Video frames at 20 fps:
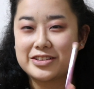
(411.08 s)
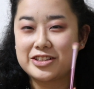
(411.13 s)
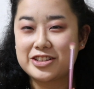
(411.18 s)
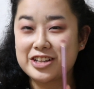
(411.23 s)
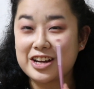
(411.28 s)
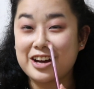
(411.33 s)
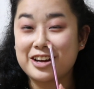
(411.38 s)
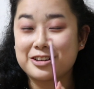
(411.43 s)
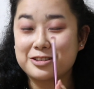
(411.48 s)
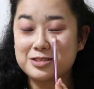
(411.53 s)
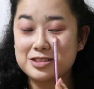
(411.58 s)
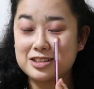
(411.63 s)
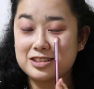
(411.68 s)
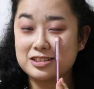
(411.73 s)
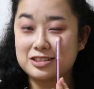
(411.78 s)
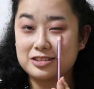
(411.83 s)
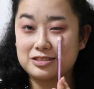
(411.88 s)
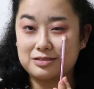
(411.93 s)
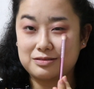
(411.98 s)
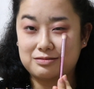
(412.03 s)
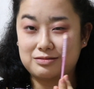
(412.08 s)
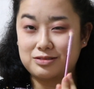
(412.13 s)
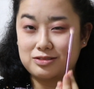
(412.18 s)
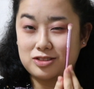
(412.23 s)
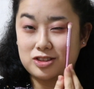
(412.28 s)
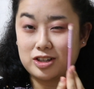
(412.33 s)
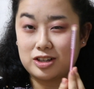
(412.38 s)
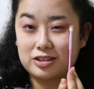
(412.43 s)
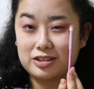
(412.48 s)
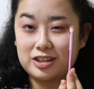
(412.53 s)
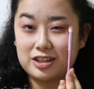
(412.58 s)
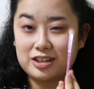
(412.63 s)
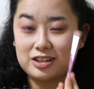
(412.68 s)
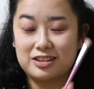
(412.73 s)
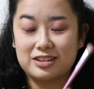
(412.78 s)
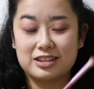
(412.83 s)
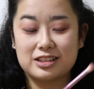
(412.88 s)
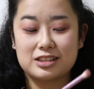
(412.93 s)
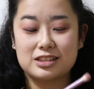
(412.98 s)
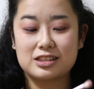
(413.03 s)
shadow's a little chunky
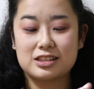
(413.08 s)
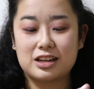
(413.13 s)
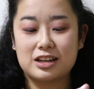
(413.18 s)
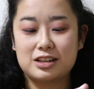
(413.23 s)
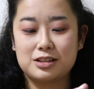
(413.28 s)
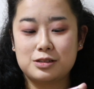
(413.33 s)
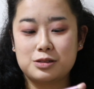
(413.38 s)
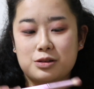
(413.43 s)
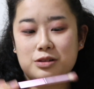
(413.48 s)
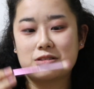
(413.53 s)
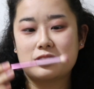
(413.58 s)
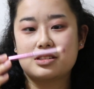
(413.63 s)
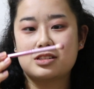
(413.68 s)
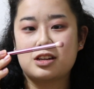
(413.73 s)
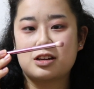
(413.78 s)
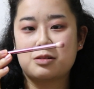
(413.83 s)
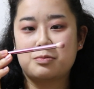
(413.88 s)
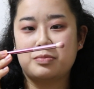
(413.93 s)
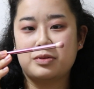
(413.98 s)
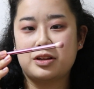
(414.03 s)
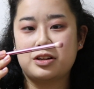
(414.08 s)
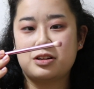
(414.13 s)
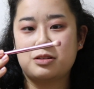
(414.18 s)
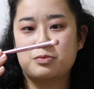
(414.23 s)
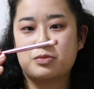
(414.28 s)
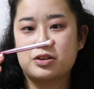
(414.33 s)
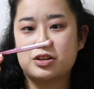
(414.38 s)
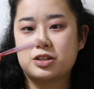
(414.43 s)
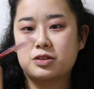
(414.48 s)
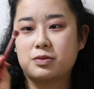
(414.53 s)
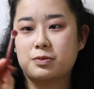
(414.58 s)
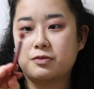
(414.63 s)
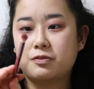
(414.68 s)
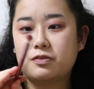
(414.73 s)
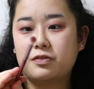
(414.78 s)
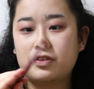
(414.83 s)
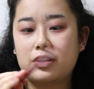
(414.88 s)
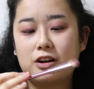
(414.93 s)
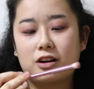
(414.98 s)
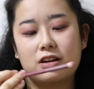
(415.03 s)
on this side, so I'm going to take a blending brush from
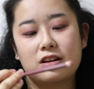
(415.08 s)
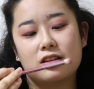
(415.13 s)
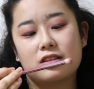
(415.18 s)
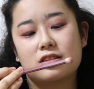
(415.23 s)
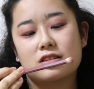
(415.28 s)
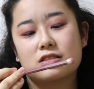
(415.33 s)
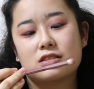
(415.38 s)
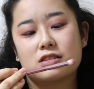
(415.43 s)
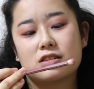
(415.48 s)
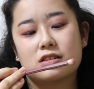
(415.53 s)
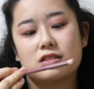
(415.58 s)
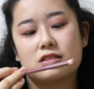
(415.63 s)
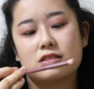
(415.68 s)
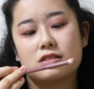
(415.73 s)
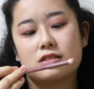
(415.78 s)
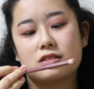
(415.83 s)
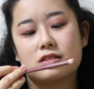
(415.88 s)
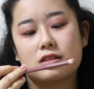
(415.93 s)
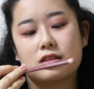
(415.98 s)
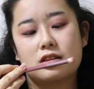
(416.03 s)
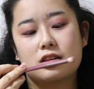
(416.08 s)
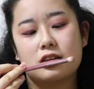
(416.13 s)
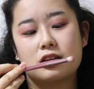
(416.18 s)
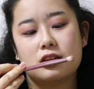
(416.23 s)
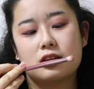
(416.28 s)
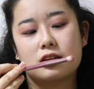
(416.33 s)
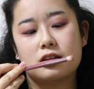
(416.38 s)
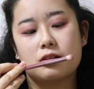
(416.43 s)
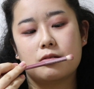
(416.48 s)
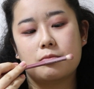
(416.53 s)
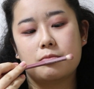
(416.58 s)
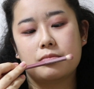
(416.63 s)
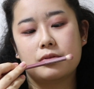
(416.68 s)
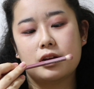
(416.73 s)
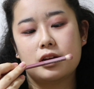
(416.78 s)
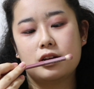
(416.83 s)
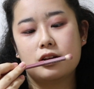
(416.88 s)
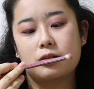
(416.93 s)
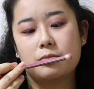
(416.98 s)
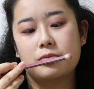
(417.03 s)
Farrah. This is the
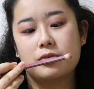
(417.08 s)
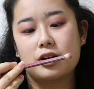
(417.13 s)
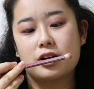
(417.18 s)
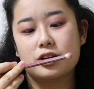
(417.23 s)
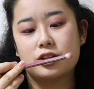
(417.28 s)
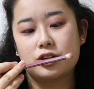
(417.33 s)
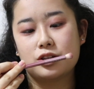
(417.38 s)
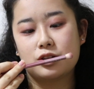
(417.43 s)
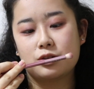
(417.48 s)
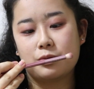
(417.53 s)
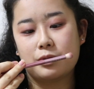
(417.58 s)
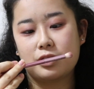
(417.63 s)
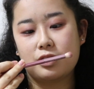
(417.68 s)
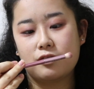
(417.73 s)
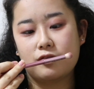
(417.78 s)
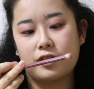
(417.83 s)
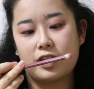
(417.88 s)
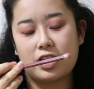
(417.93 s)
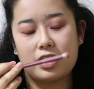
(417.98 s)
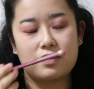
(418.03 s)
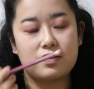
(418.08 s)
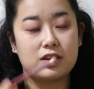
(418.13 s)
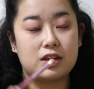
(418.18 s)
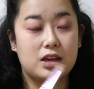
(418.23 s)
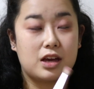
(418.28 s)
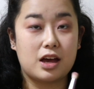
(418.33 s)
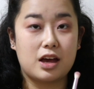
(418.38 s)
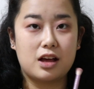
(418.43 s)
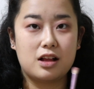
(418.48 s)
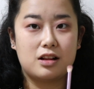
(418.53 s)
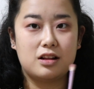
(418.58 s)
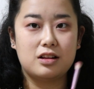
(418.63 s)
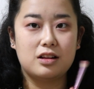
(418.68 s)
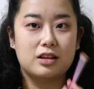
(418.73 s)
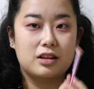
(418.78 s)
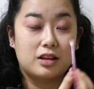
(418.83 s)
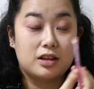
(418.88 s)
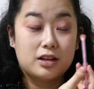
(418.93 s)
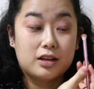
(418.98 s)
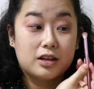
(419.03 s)
blender brush 25EL,
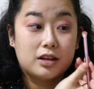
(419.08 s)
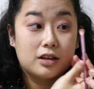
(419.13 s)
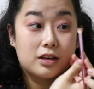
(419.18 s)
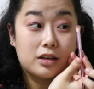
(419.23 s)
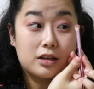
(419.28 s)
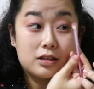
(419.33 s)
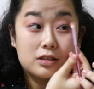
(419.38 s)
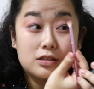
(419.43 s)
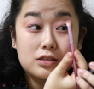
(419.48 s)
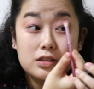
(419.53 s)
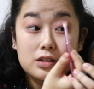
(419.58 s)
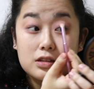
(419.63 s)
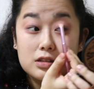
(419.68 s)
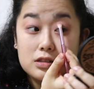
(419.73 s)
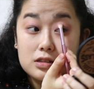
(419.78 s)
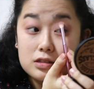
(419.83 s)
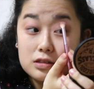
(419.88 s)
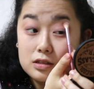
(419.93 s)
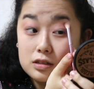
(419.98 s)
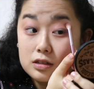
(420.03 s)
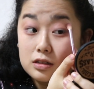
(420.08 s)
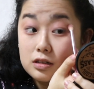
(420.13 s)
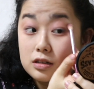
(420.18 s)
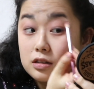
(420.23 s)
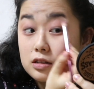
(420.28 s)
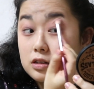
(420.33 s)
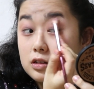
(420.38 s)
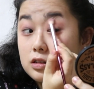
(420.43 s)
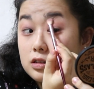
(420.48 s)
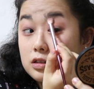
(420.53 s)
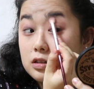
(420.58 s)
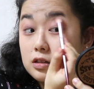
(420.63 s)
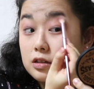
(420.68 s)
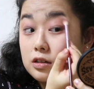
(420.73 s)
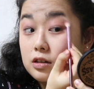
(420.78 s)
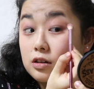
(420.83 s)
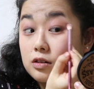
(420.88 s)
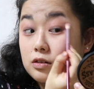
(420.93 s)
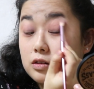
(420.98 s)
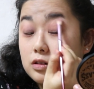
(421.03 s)
and just, you
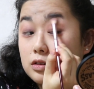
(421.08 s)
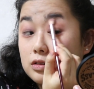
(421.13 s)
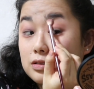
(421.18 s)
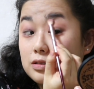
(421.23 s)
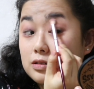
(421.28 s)
know, the